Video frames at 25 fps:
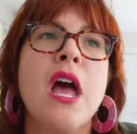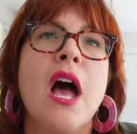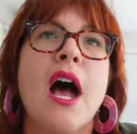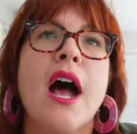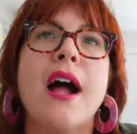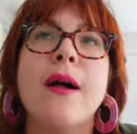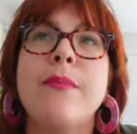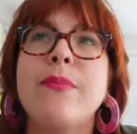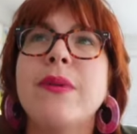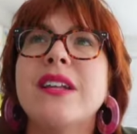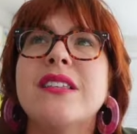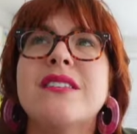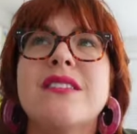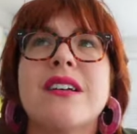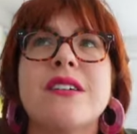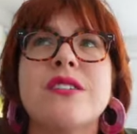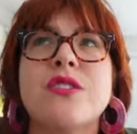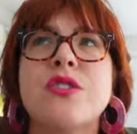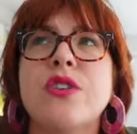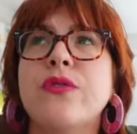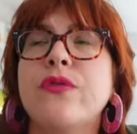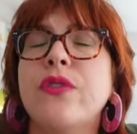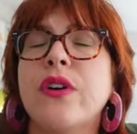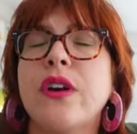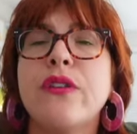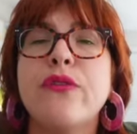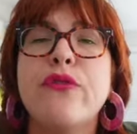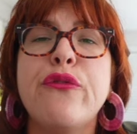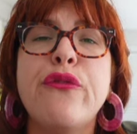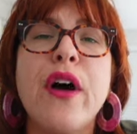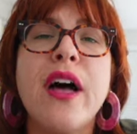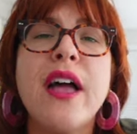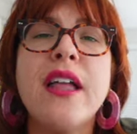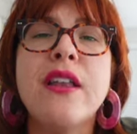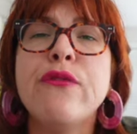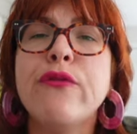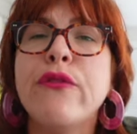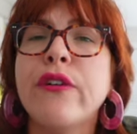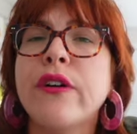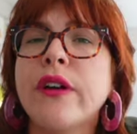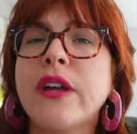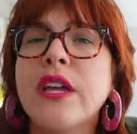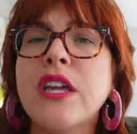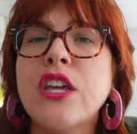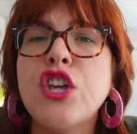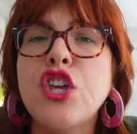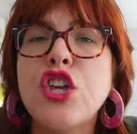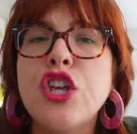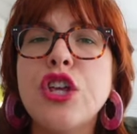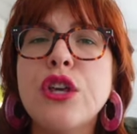Um, it's also very fun, very
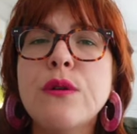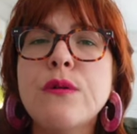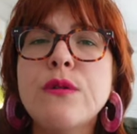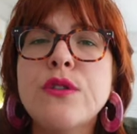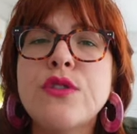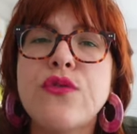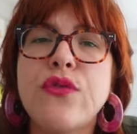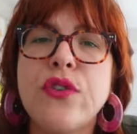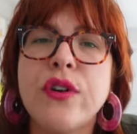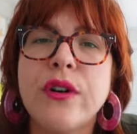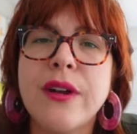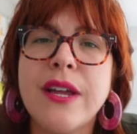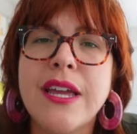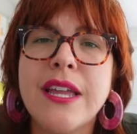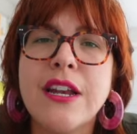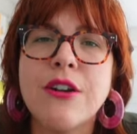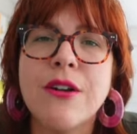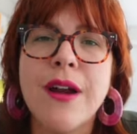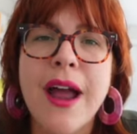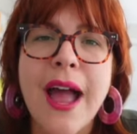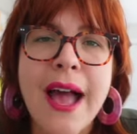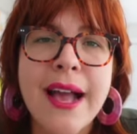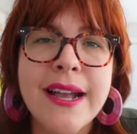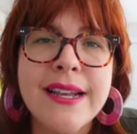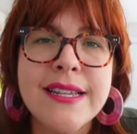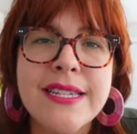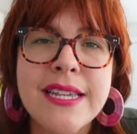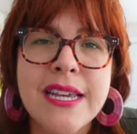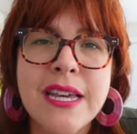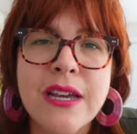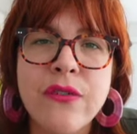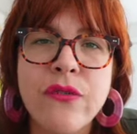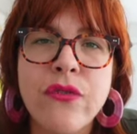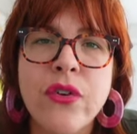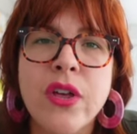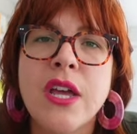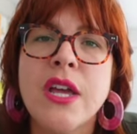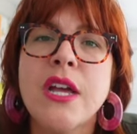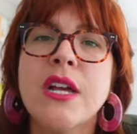cute, very interactive.